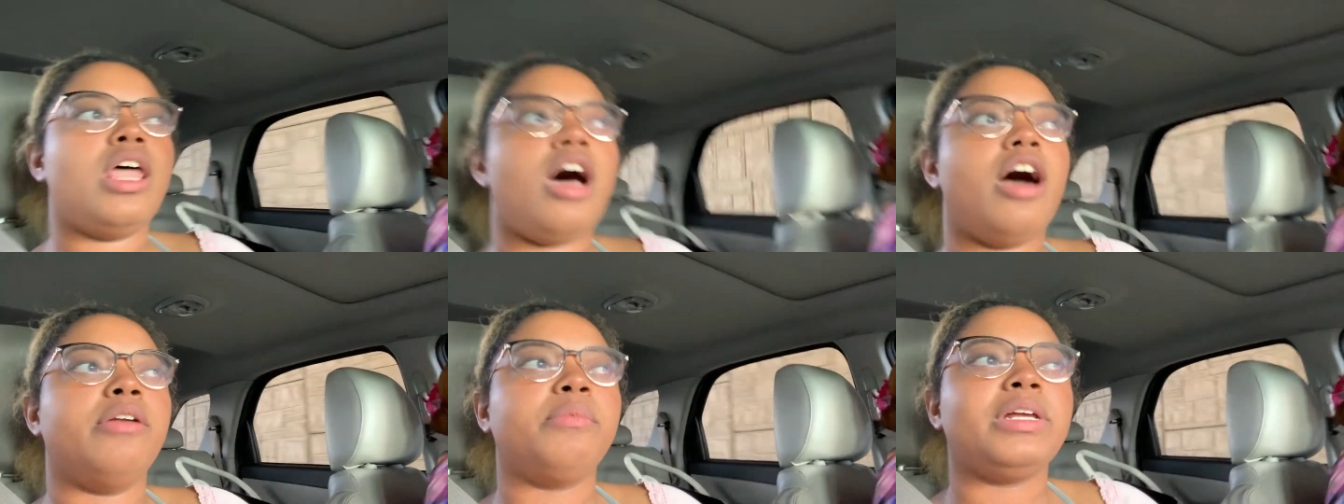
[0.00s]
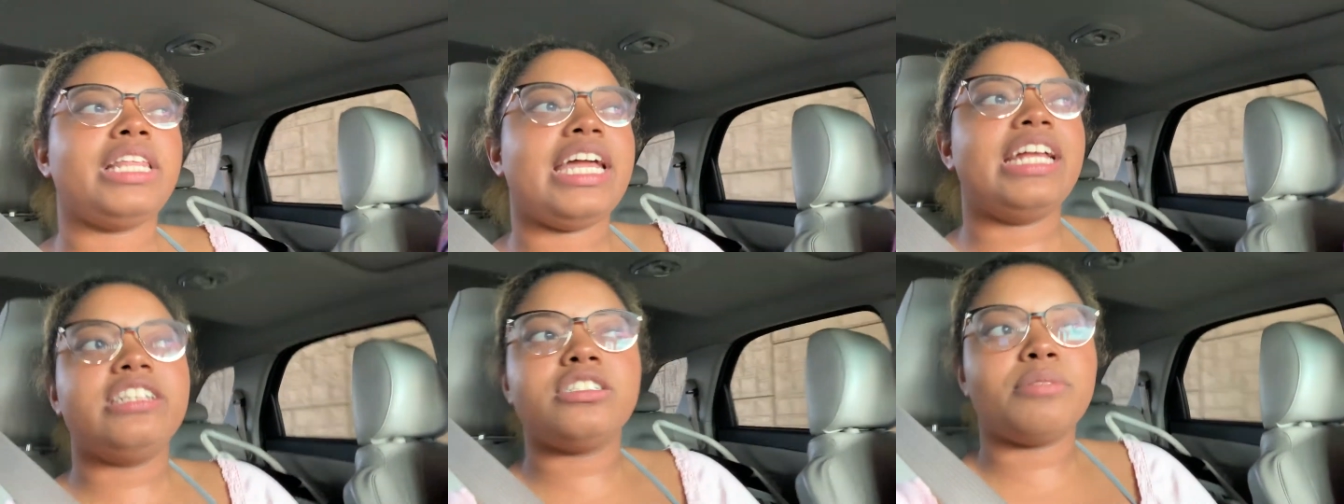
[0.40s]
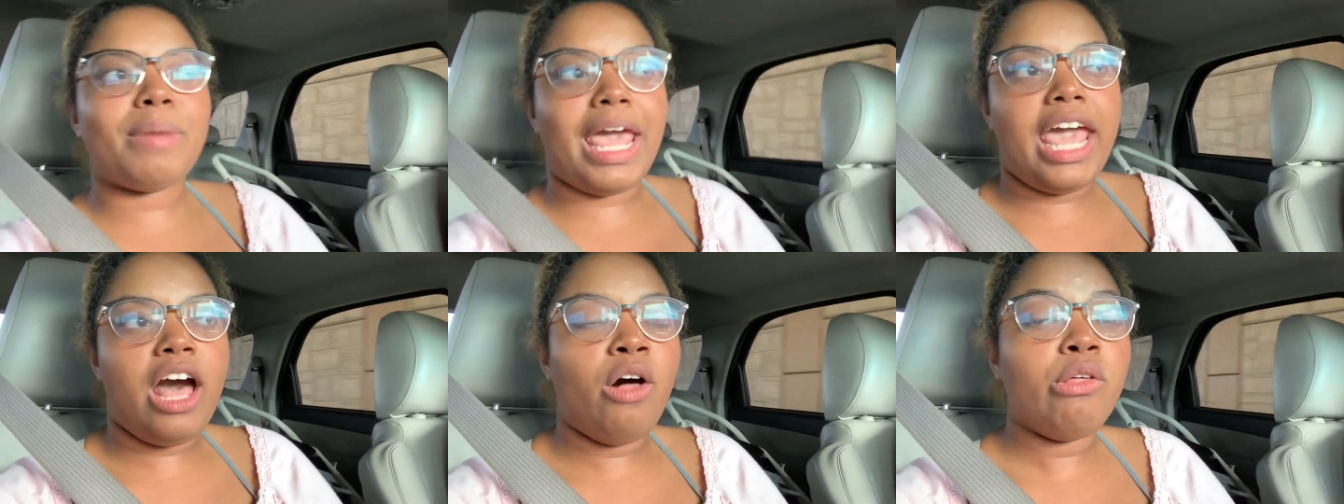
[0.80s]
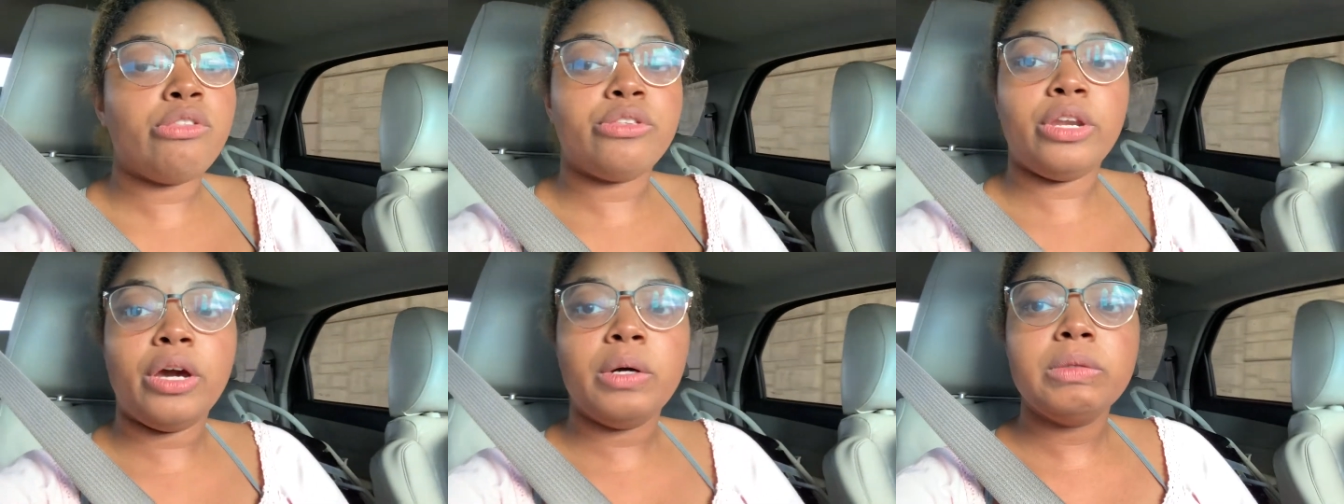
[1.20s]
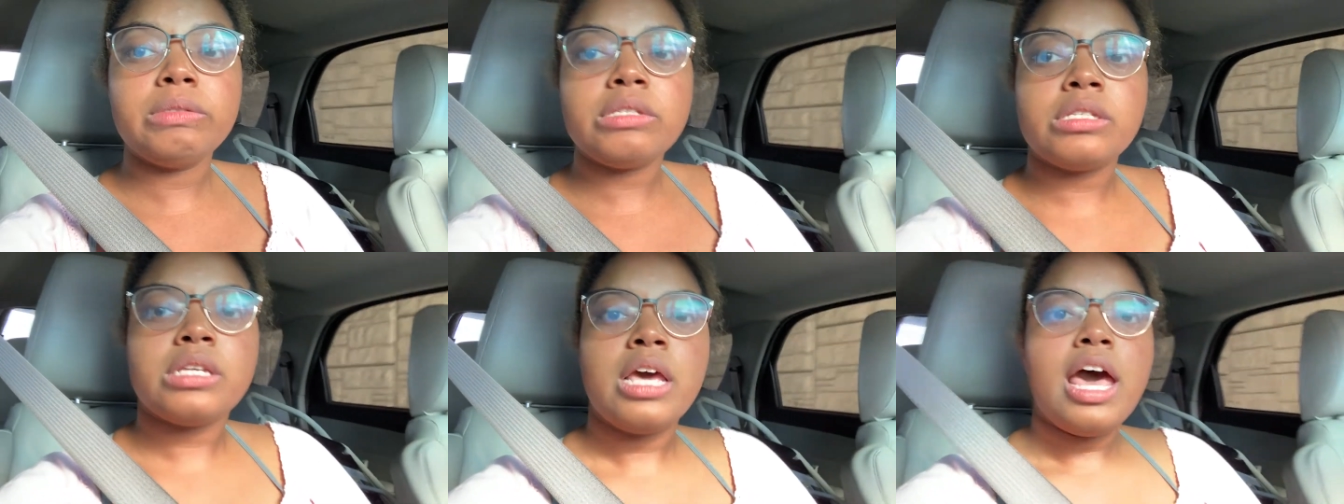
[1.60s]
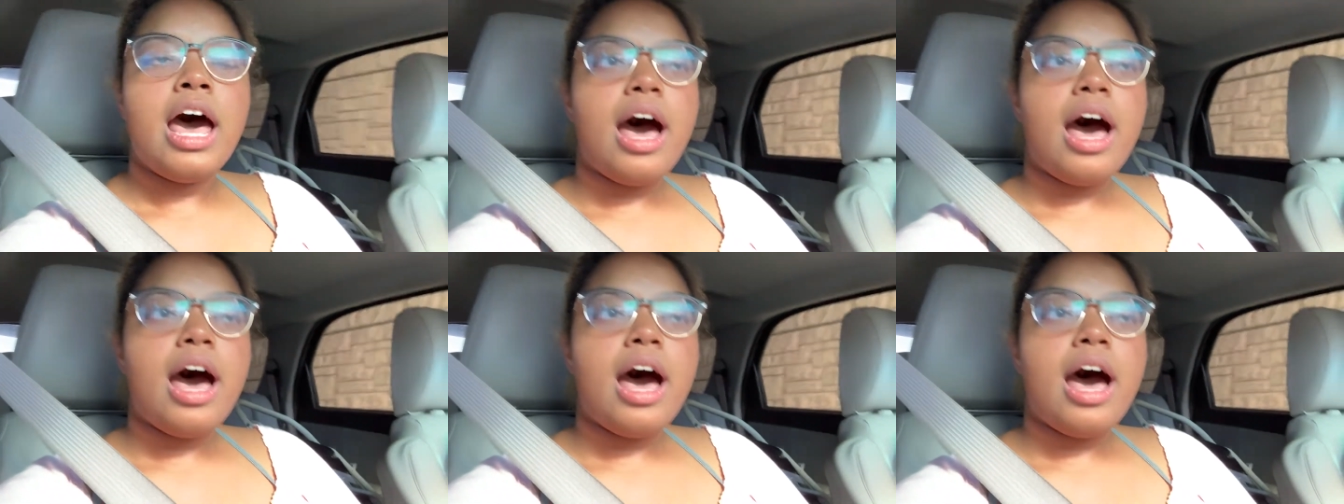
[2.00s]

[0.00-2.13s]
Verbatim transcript: unrelated to my health notes.